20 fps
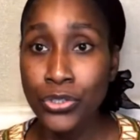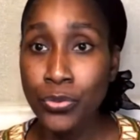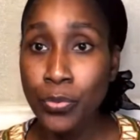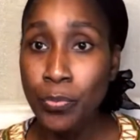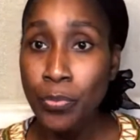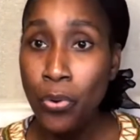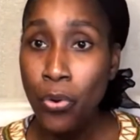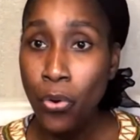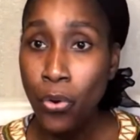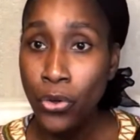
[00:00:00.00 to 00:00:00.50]

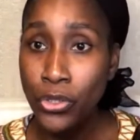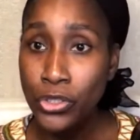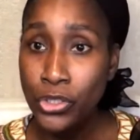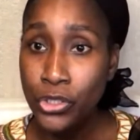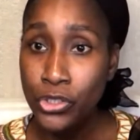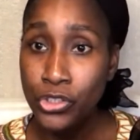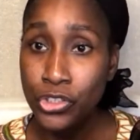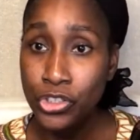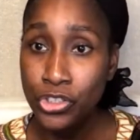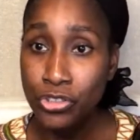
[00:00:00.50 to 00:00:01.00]
you pour
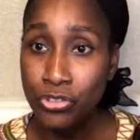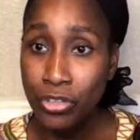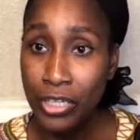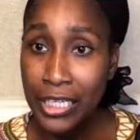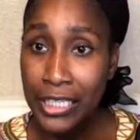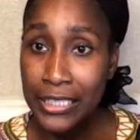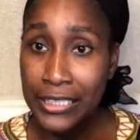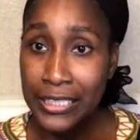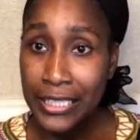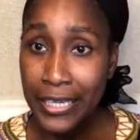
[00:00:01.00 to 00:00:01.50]
your
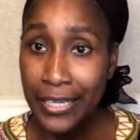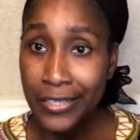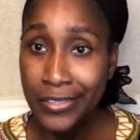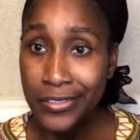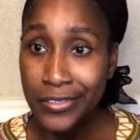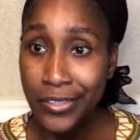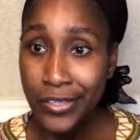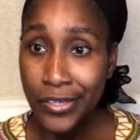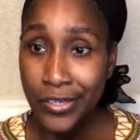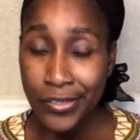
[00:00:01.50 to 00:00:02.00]
strained
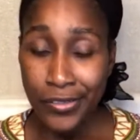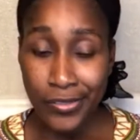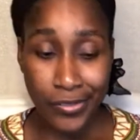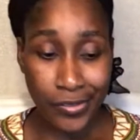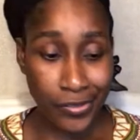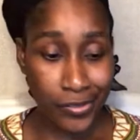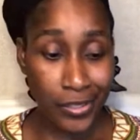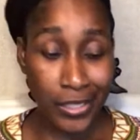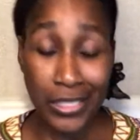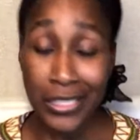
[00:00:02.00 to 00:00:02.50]
elder
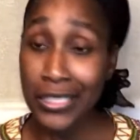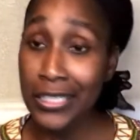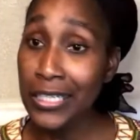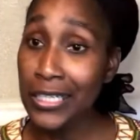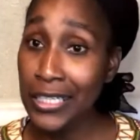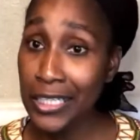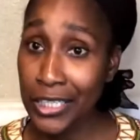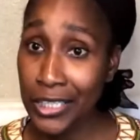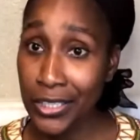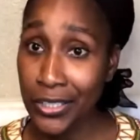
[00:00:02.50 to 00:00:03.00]

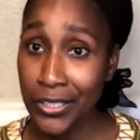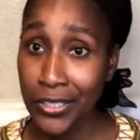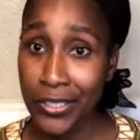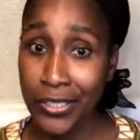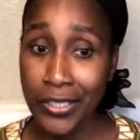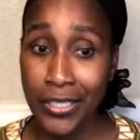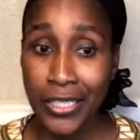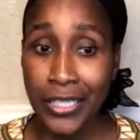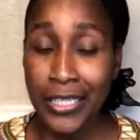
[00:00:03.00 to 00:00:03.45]
liquor